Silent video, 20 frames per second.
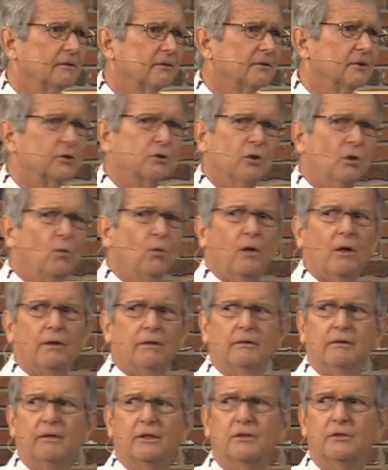There's no
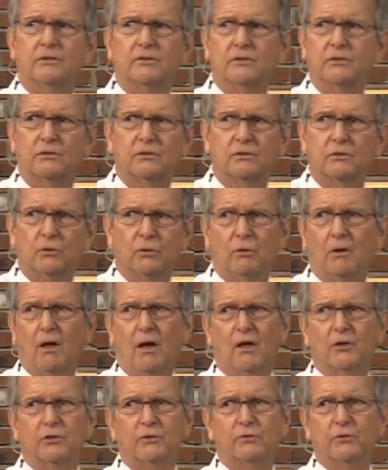one that's too
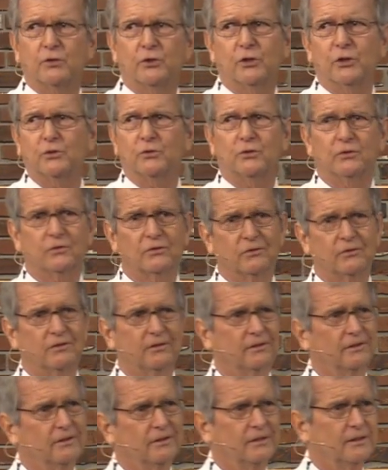lost for Jesus.
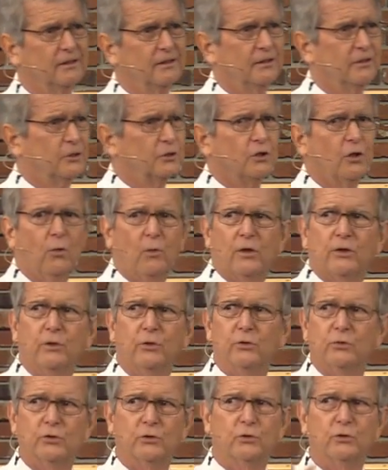There's no one
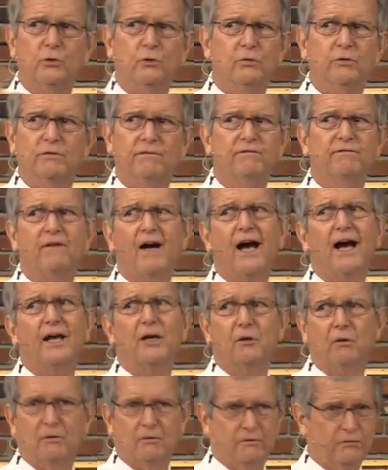who's too
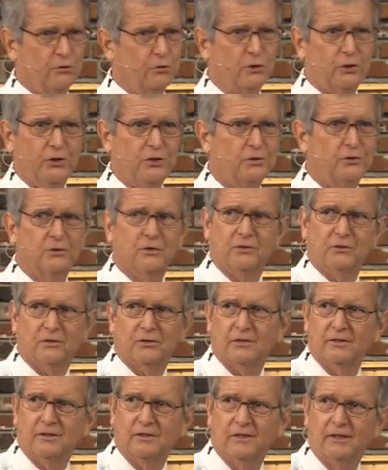defiled for
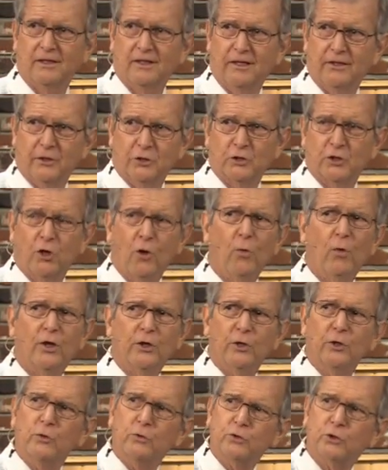Jesus. There's no
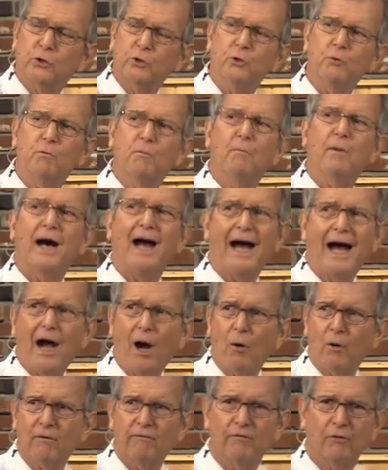one who's too
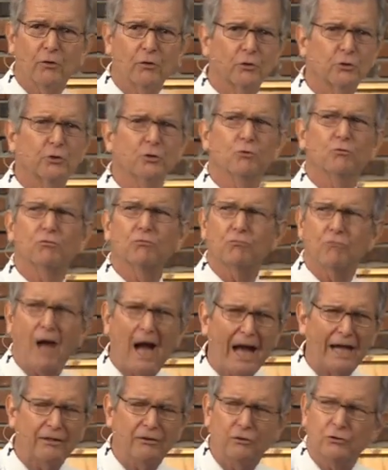powerful, too
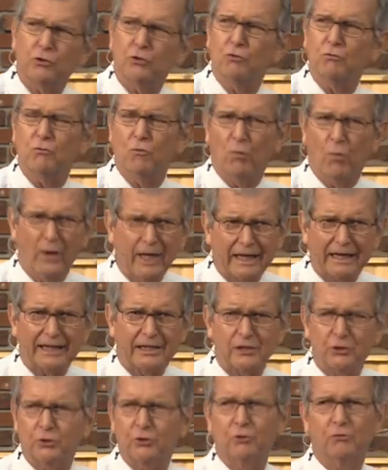rotten, too
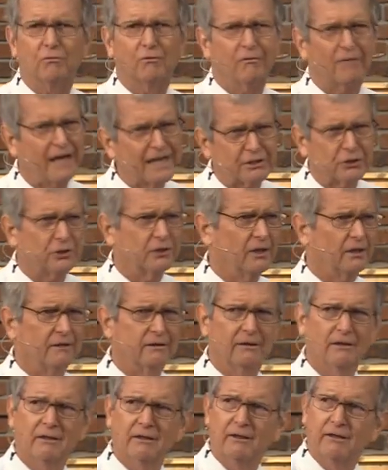wicked, too wretched
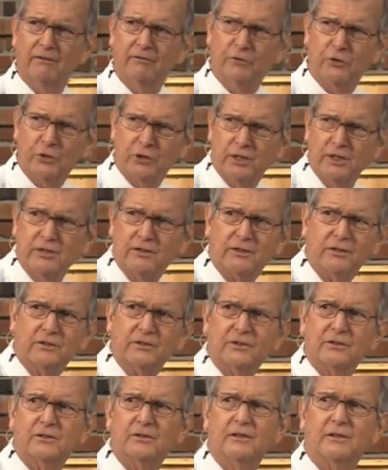for
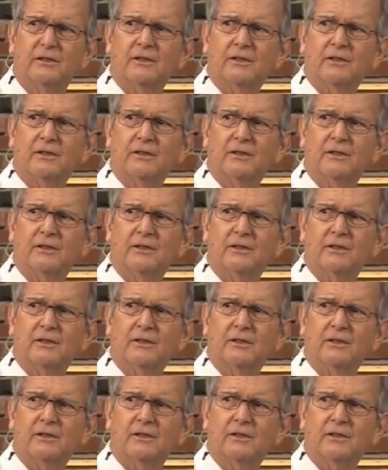Jesus.